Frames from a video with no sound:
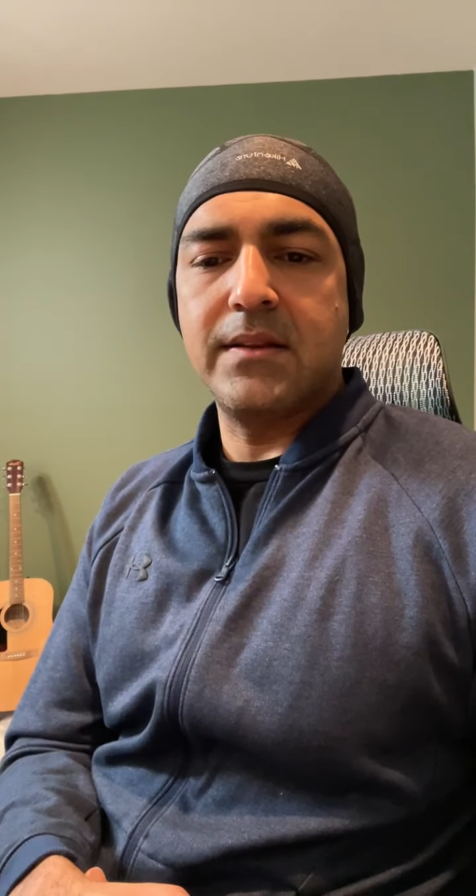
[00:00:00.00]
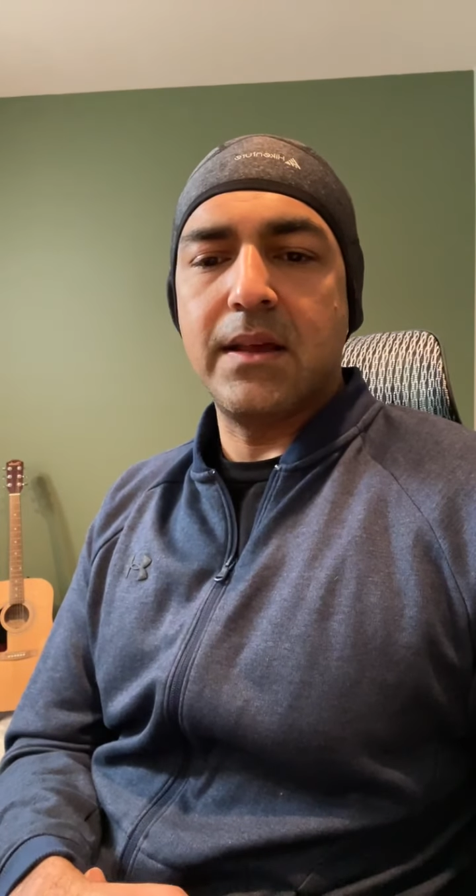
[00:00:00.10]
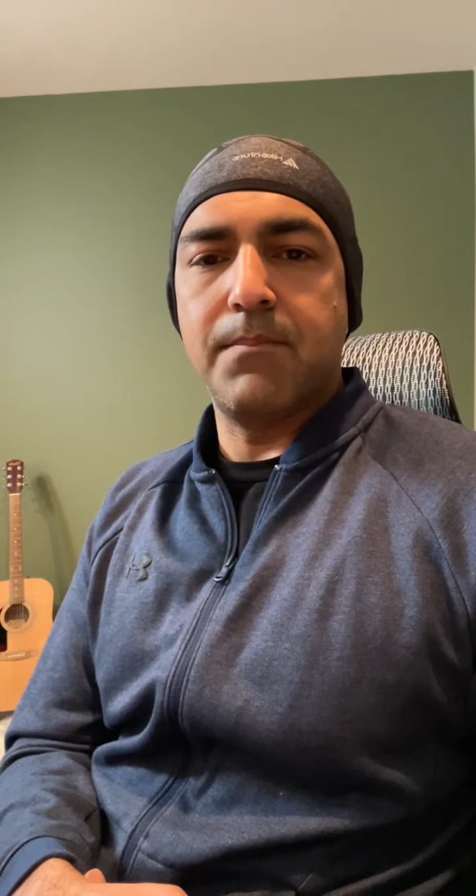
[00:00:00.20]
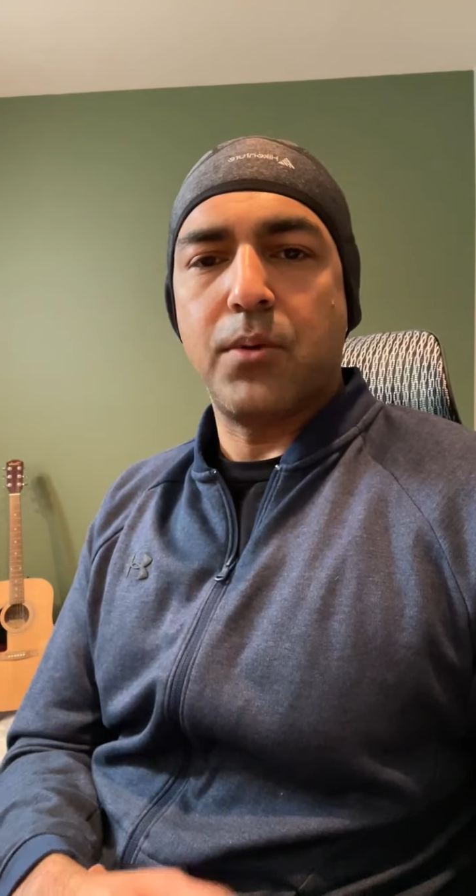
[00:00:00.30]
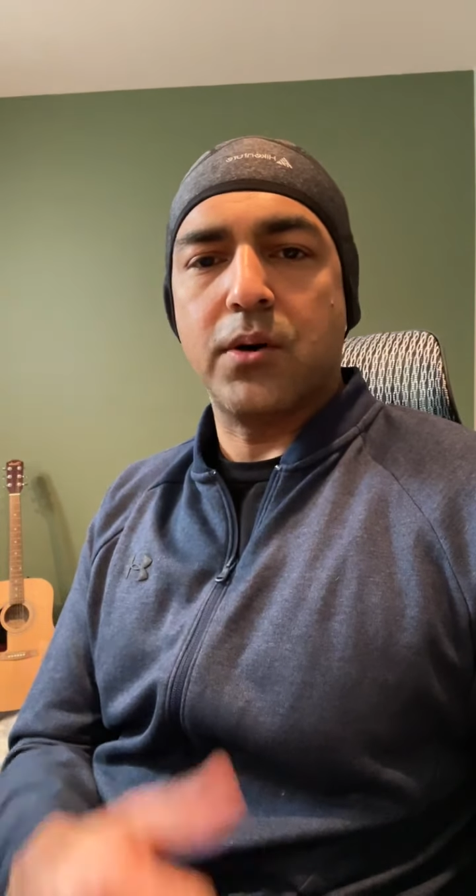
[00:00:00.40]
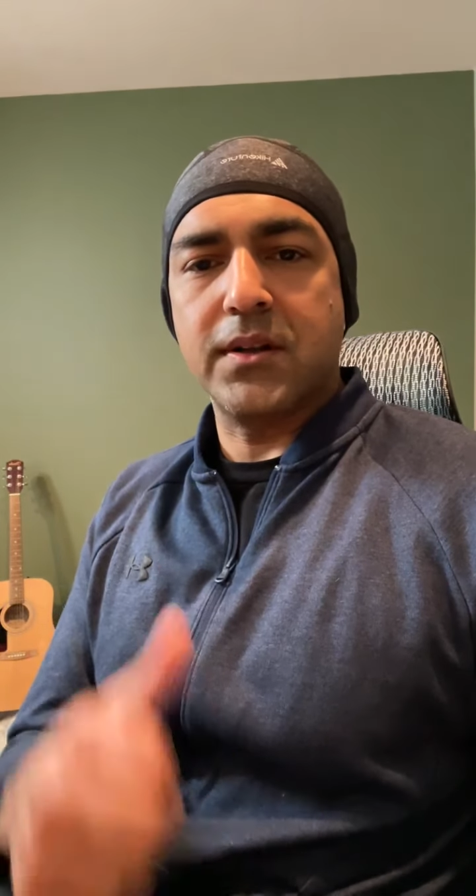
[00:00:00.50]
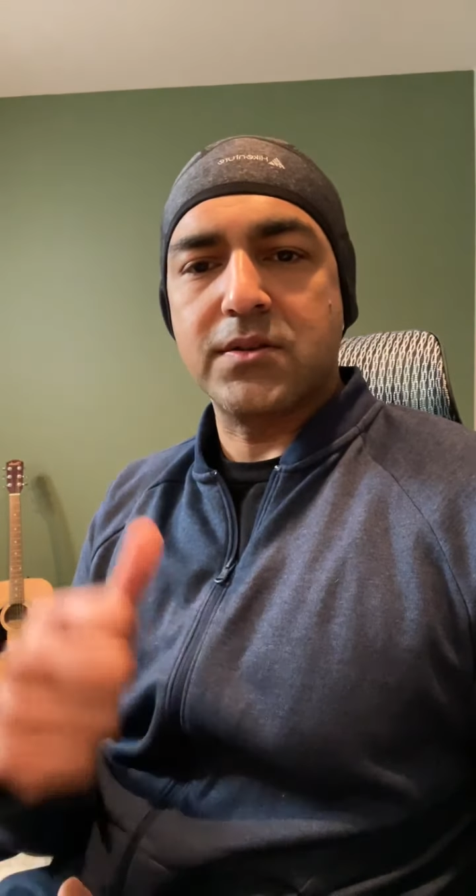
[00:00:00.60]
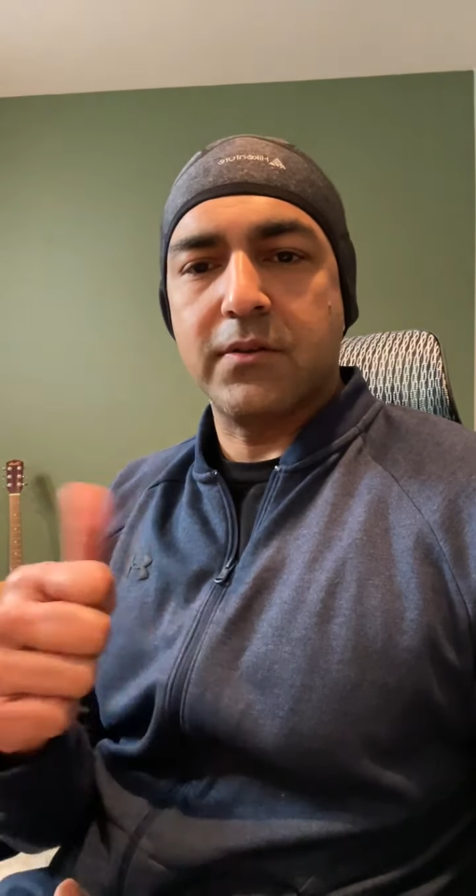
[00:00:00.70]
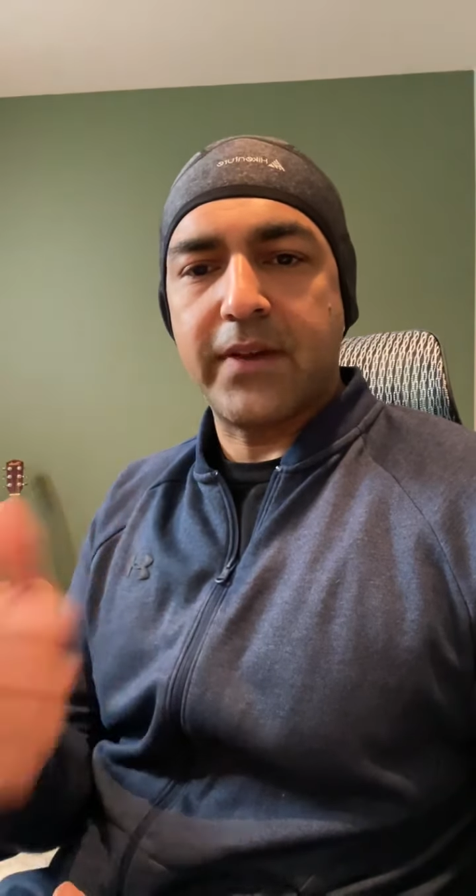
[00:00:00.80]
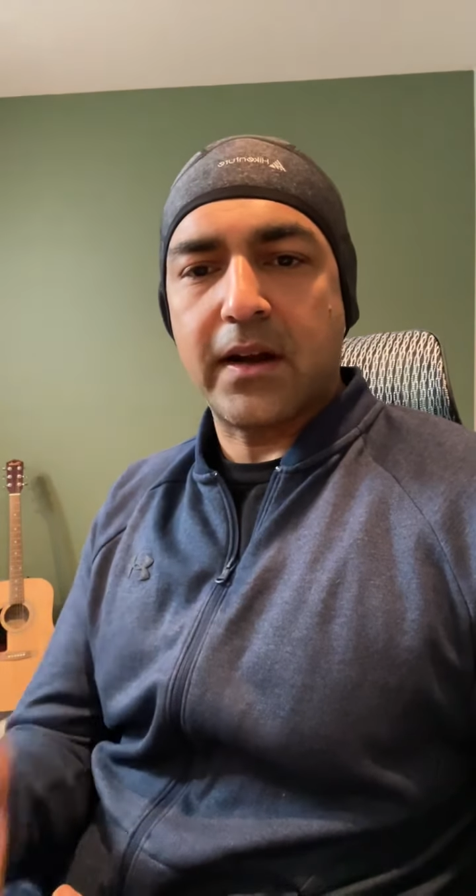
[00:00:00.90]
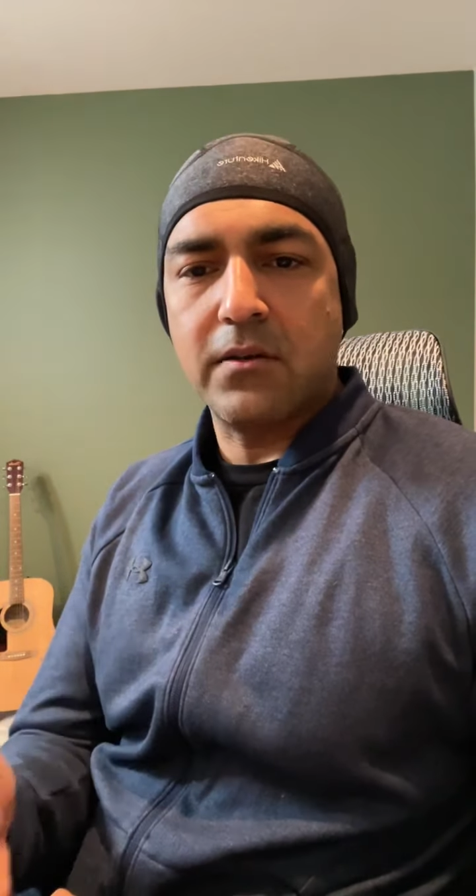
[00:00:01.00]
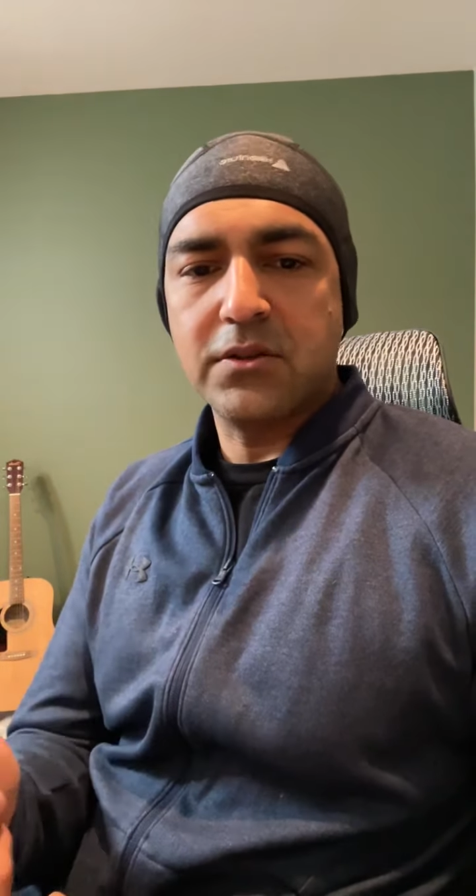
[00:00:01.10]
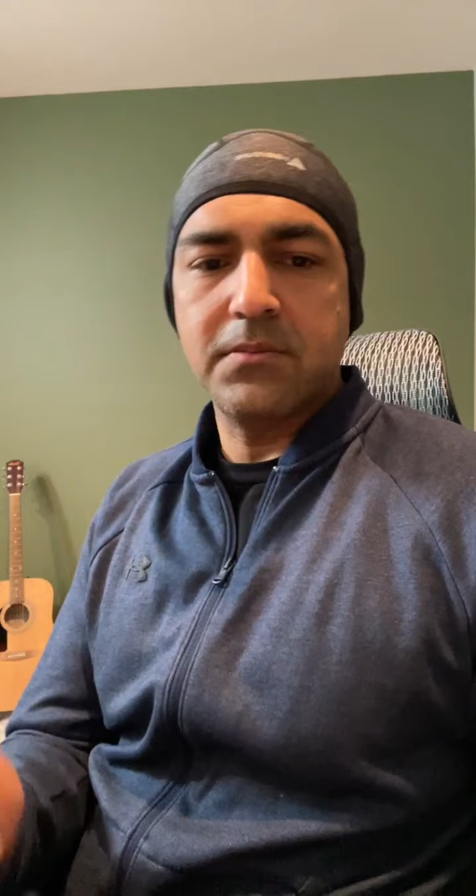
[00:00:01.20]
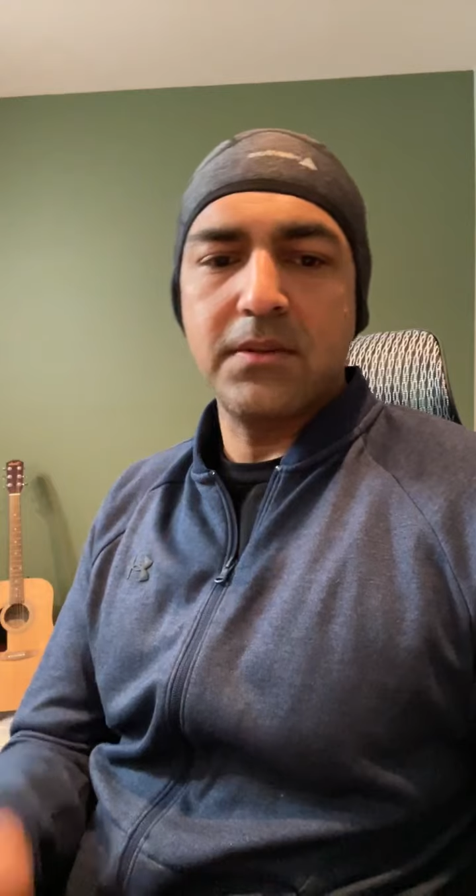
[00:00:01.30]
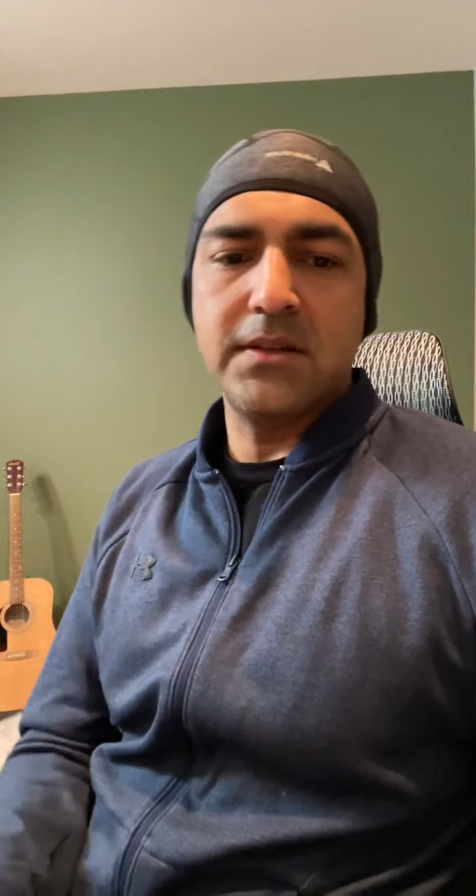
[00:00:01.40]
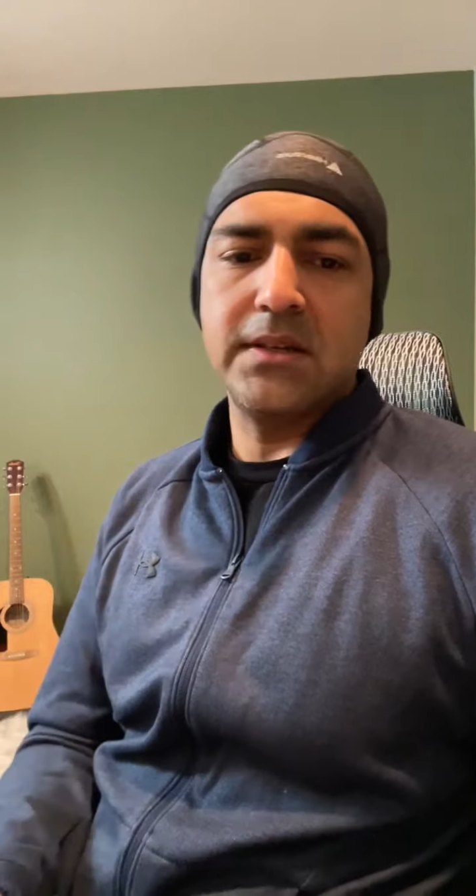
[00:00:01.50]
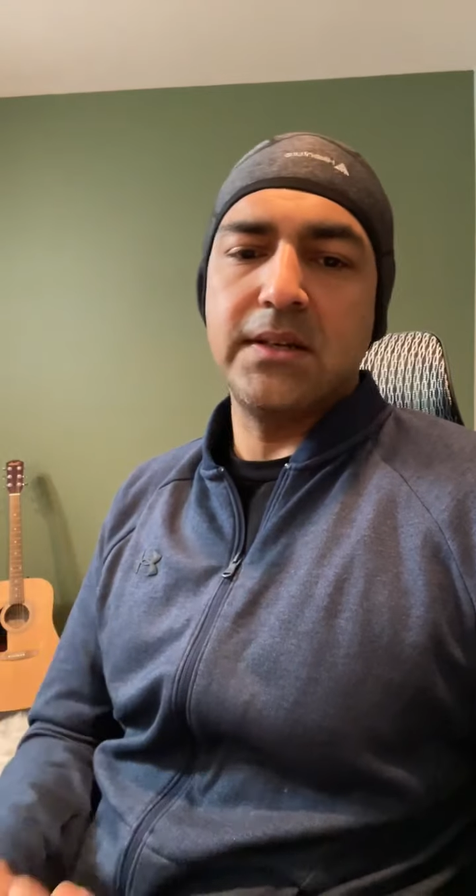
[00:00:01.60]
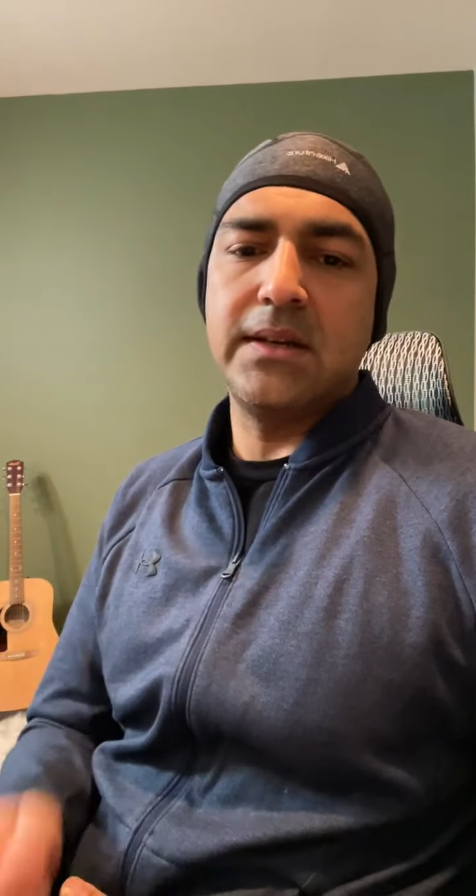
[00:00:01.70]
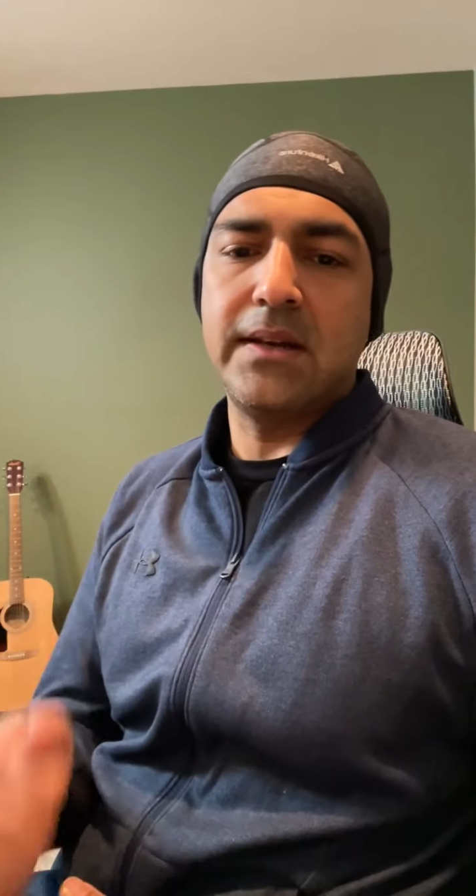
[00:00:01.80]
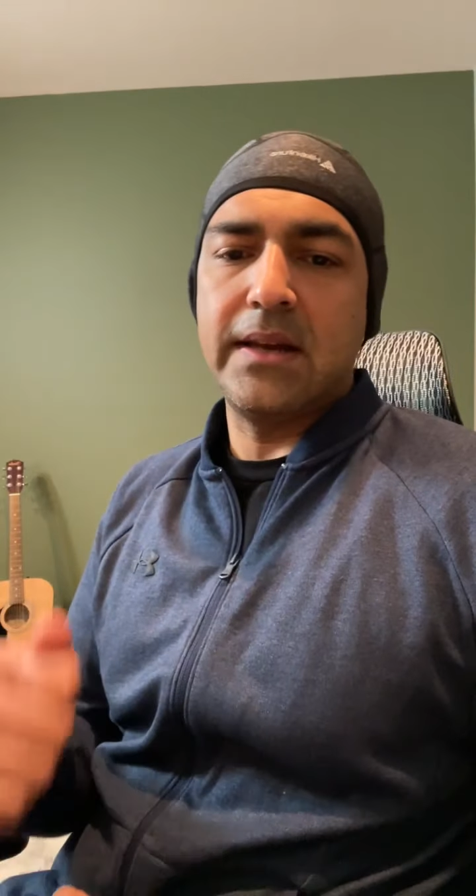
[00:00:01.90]
the importance of
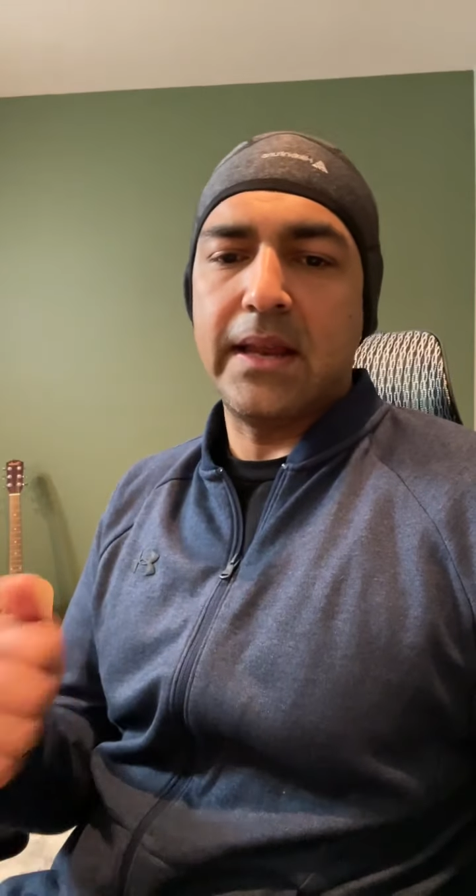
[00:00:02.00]
accountability,